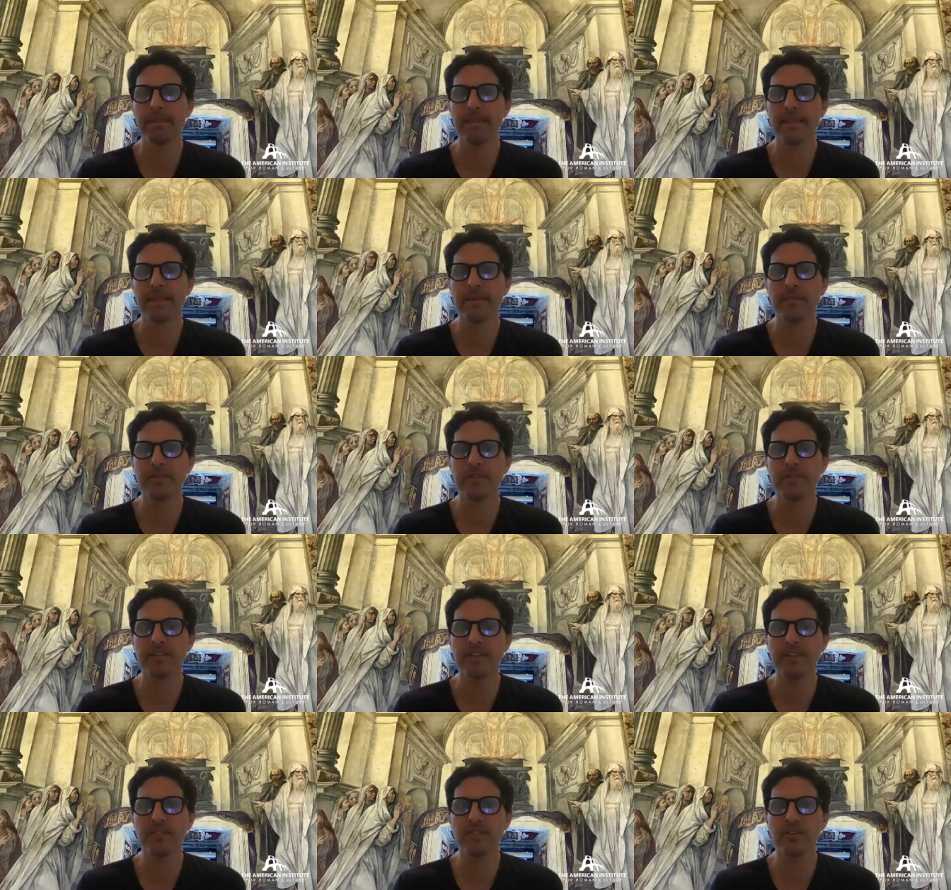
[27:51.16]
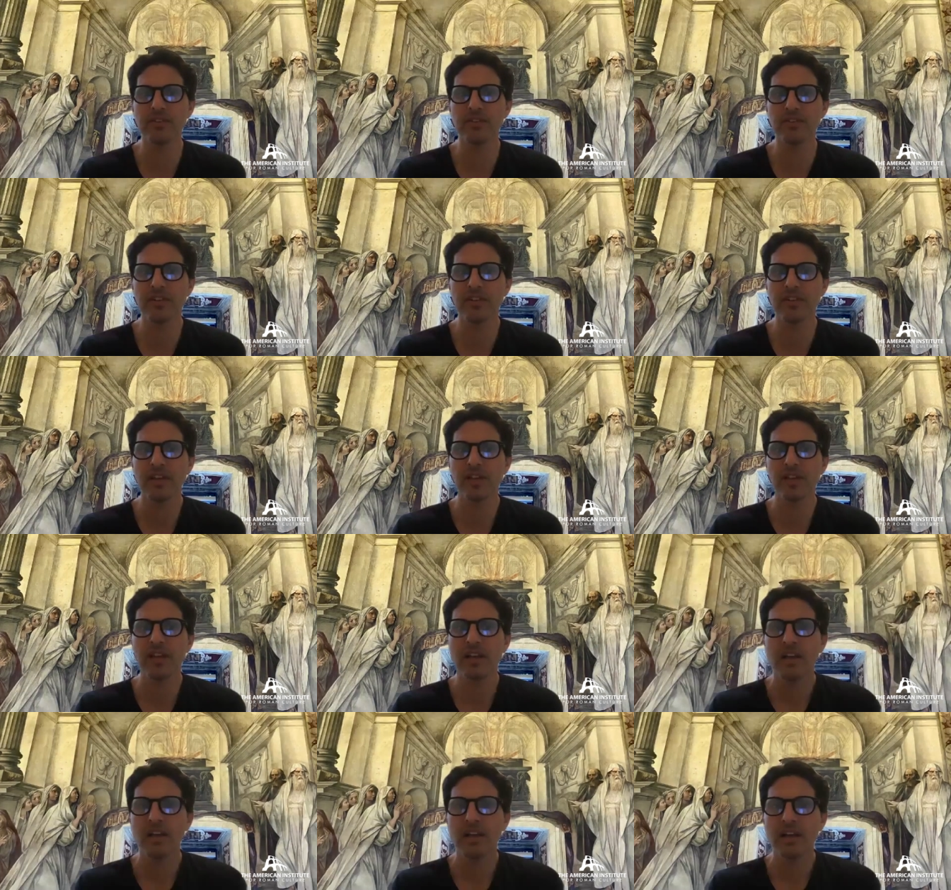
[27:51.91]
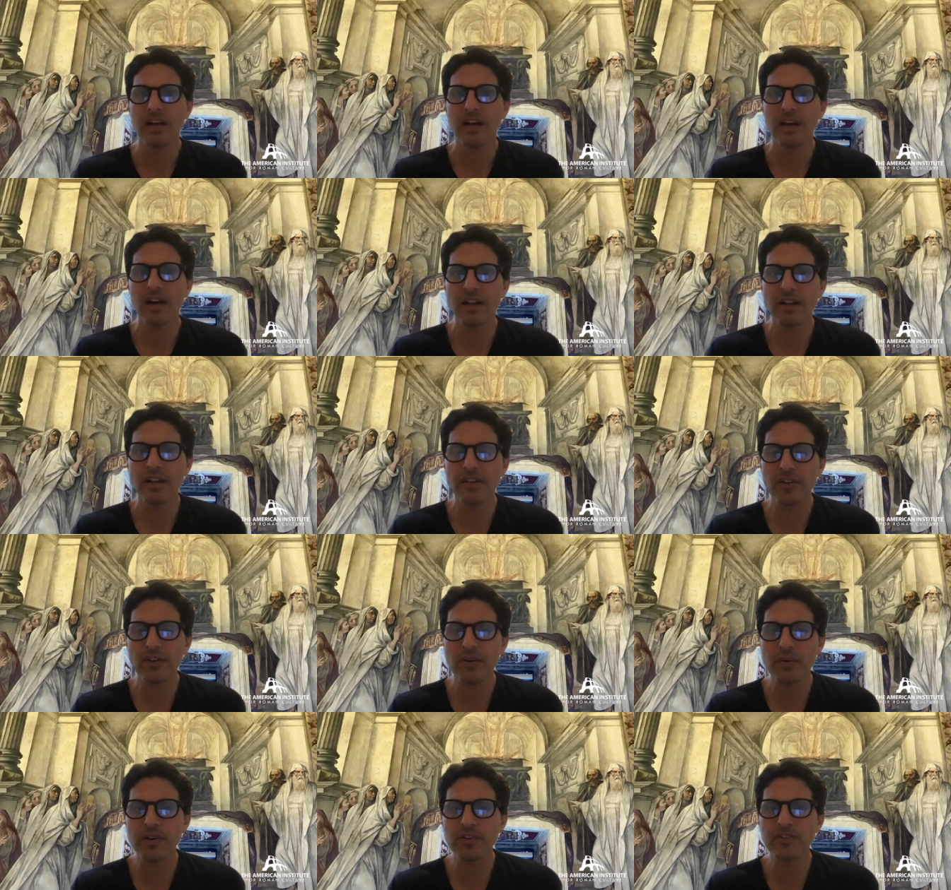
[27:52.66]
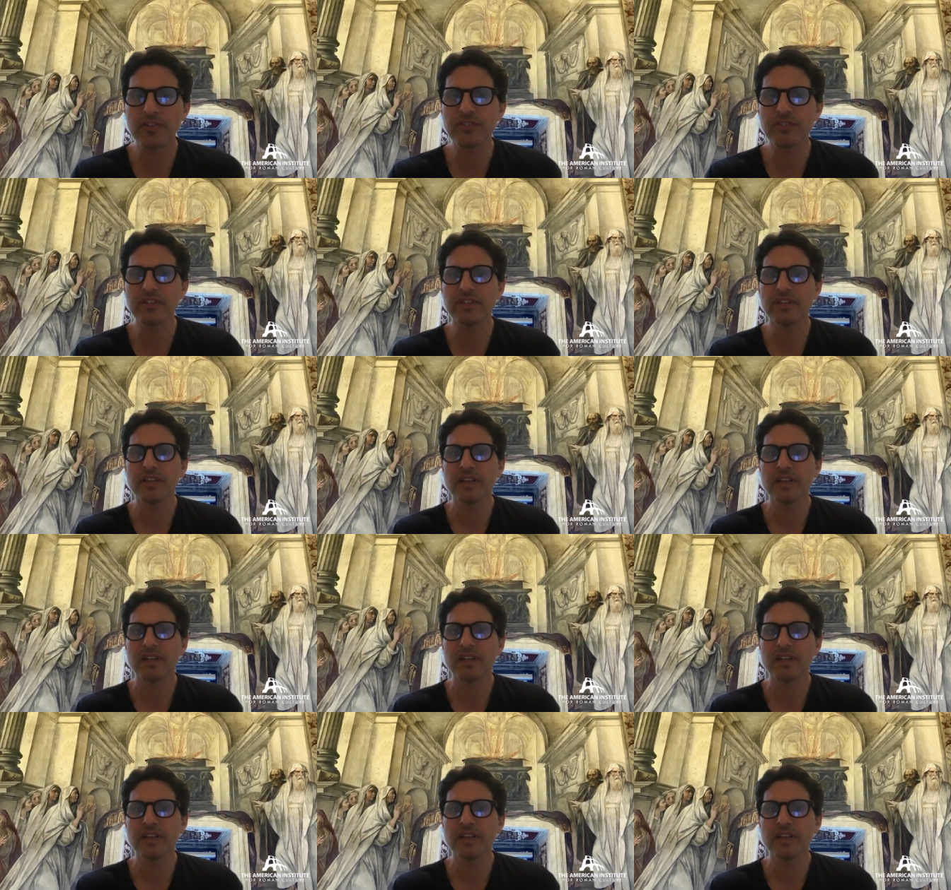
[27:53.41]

Let me see if there's another question.